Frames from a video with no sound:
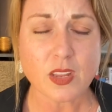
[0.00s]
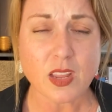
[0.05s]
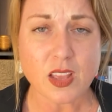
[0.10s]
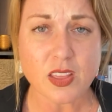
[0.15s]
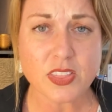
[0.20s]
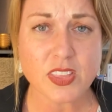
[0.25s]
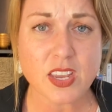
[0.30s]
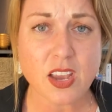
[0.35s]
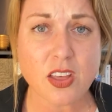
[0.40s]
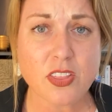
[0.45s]

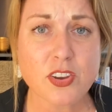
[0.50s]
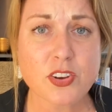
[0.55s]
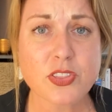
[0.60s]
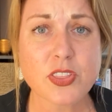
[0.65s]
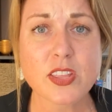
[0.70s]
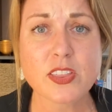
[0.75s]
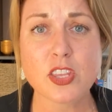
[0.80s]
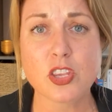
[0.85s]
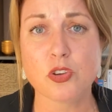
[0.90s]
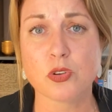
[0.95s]
The other
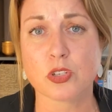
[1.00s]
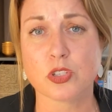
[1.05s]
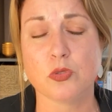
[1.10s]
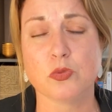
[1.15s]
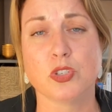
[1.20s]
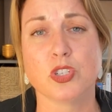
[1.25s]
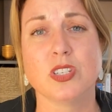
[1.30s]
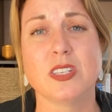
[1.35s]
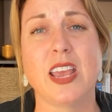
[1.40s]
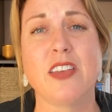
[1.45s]
thing that you could do is
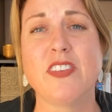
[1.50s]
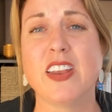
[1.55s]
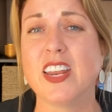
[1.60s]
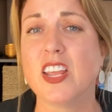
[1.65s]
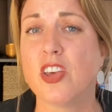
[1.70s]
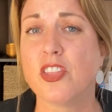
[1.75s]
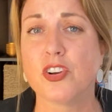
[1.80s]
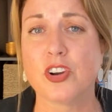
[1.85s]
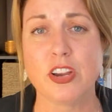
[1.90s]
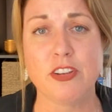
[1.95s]
just have any
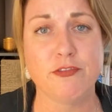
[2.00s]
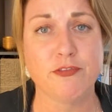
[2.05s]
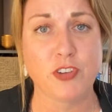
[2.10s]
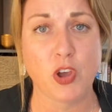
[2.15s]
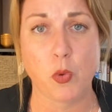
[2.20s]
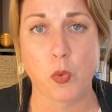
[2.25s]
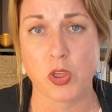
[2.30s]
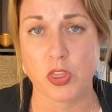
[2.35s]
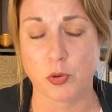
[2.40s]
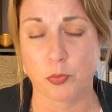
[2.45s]
other
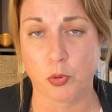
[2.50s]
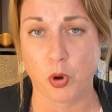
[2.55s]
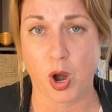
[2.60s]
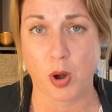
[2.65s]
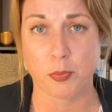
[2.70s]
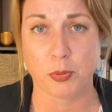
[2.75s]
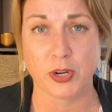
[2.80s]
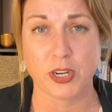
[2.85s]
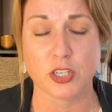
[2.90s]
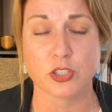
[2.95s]
info on the
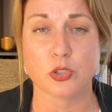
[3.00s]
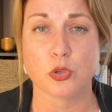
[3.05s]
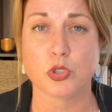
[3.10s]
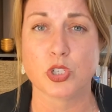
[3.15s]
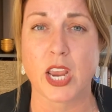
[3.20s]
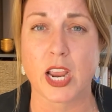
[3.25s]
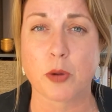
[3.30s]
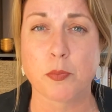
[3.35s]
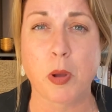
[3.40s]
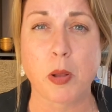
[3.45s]
property. So
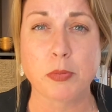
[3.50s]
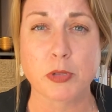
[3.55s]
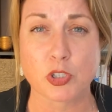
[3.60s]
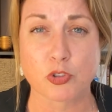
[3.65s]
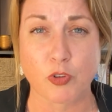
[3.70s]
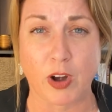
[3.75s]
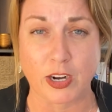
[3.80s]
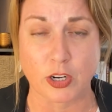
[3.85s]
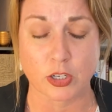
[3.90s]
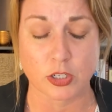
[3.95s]
check public
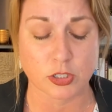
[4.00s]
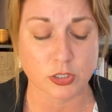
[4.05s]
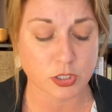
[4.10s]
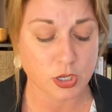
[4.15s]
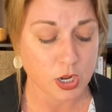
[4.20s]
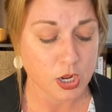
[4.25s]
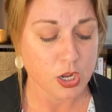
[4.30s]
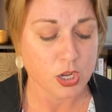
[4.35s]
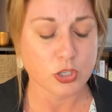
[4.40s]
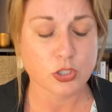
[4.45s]
records.
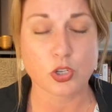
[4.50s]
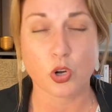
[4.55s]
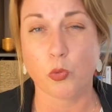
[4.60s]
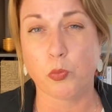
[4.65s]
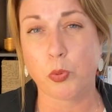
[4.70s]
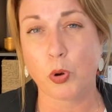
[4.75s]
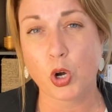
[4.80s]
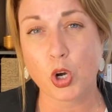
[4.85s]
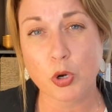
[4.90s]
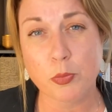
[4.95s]
So
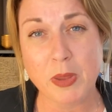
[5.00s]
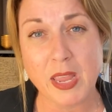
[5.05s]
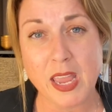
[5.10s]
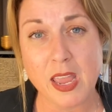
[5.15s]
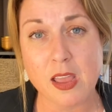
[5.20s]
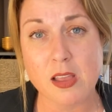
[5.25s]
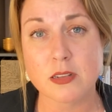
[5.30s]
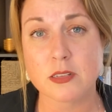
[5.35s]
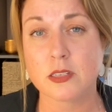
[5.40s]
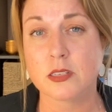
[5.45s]

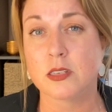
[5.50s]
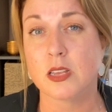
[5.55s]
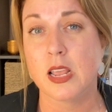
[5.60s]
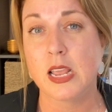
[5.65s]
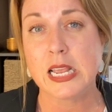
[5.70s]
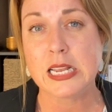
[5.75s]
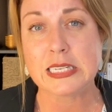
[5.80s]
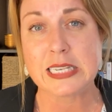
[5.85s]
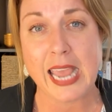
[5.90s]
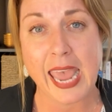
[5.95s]
permits,
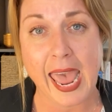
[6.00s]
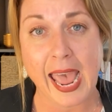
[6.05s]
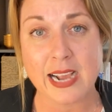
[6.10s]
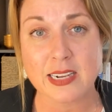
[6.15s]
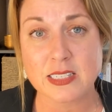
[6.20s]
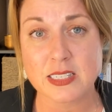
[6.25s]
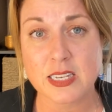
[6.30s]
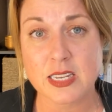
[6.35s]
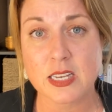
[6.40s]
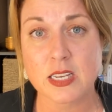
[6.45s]

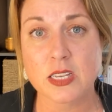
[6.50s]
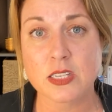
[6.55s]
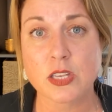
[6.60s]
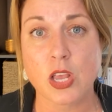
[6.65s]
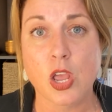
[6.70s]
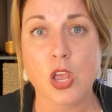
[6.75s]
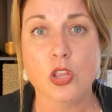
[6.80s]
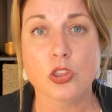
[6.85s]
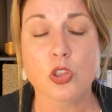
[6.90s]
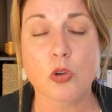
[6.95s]
taxes.
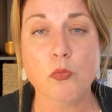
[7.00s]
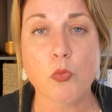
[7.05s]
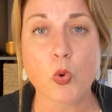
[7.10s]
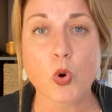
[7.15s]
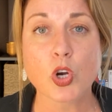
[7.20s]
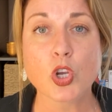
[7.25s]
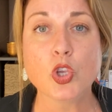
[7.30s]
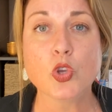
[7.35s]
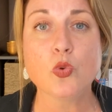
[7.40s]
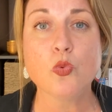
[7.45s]
The
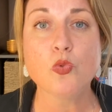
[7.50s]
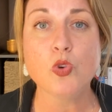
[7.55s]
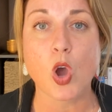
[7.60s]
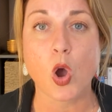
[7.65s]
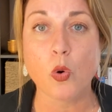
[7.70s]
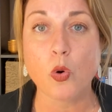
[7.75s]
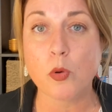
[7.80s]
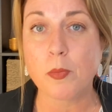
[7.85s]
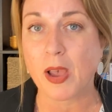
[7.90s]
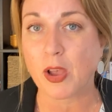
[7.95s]
more you
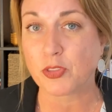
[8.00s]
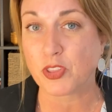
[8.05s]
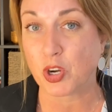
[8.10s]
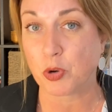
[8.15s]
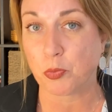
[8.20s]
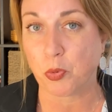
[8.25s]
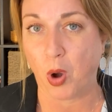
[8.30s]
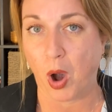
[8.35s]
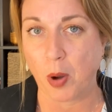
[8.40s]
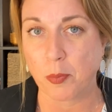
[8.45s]
know about their
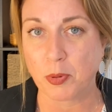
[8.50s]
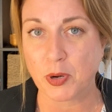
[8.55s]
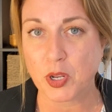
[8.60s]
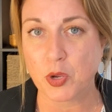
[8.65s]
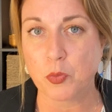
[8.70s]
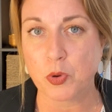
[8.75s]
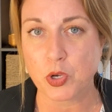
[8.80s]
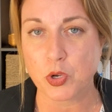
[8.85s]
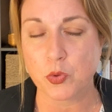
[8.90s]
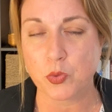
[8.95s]
property
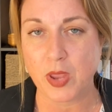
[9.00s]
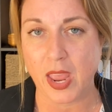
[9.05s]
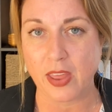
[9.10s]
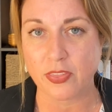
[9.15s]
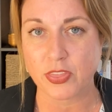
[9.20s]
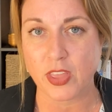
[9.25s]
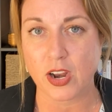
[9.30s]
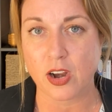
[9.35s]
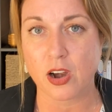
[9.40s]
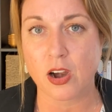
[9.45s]
when you get
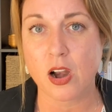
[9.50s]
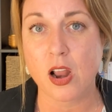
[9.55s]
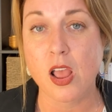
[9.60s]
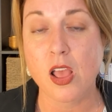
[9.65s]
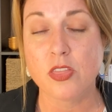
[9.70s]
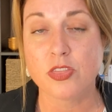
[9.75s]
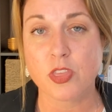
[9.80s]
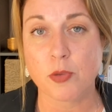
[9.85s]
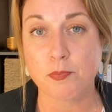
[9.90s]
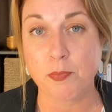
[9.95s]
there,
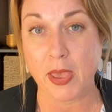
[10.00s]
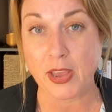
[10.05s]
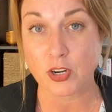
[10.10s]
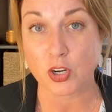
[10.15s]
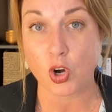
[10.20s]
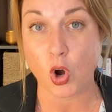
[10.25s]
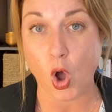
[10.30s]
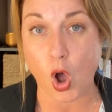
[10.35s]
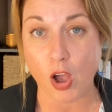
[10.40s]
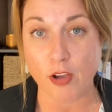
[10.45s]
the
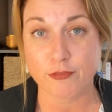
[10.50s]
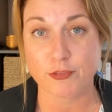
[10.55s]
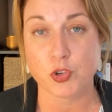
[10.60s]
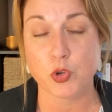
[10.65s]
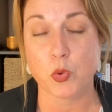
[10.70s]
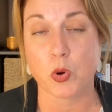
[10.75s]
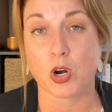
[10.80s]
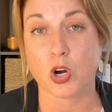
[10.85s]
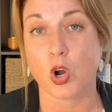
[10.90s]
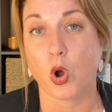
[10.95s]
better off
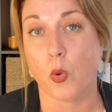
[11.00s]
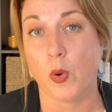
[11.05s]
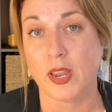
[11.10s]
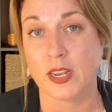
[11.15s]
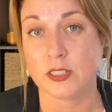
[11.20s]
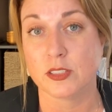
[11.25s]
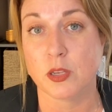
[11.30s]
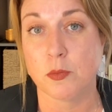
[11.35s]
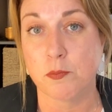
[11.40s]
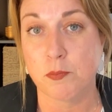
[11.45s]
you are
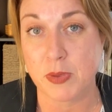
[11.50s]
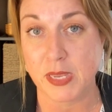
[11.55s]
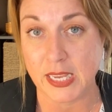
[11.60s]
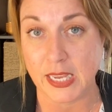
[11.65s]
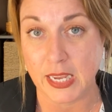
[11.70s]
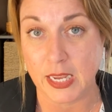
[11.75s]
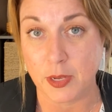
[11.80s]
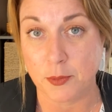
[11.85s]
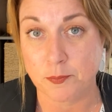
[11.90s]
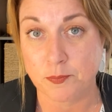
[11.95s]
going to
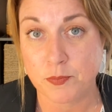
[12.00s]
be.